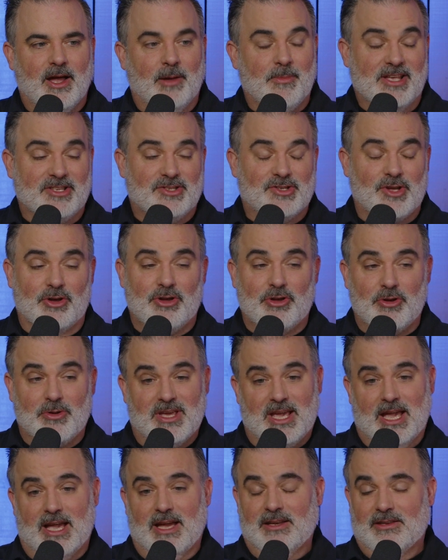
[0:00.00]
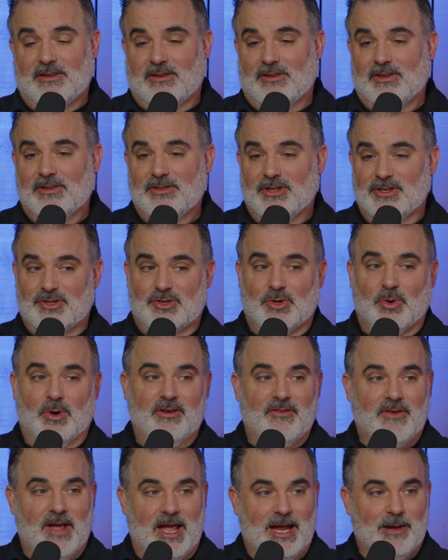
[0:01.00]
And so you get the
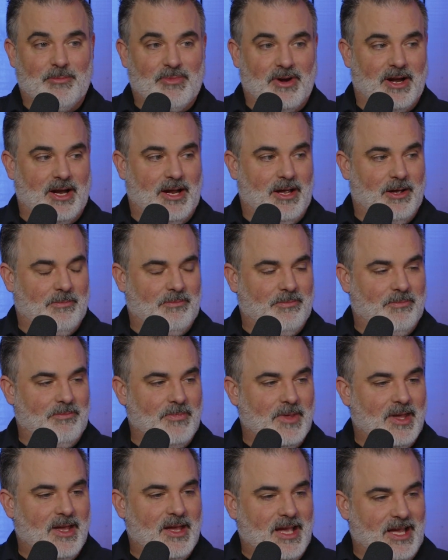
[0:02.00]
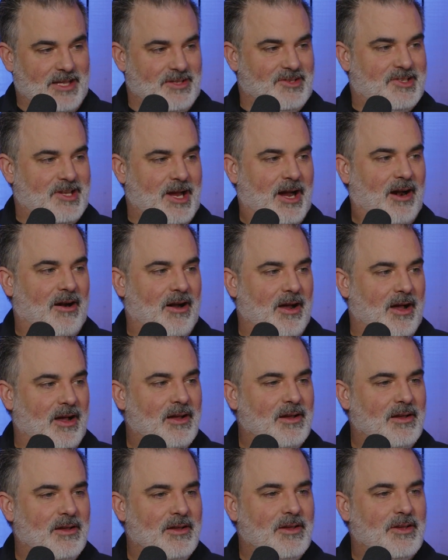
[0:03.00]
story of Abraham and
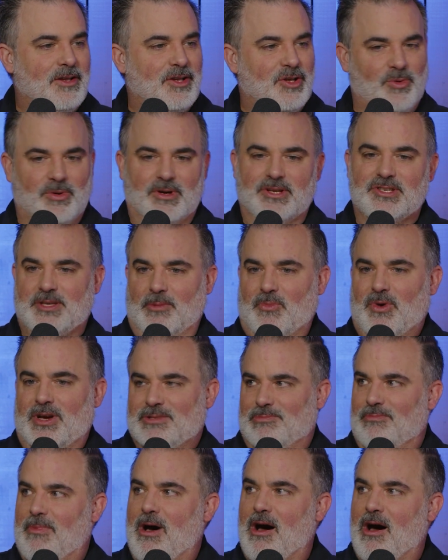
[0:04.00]
Sarah, who are in some ways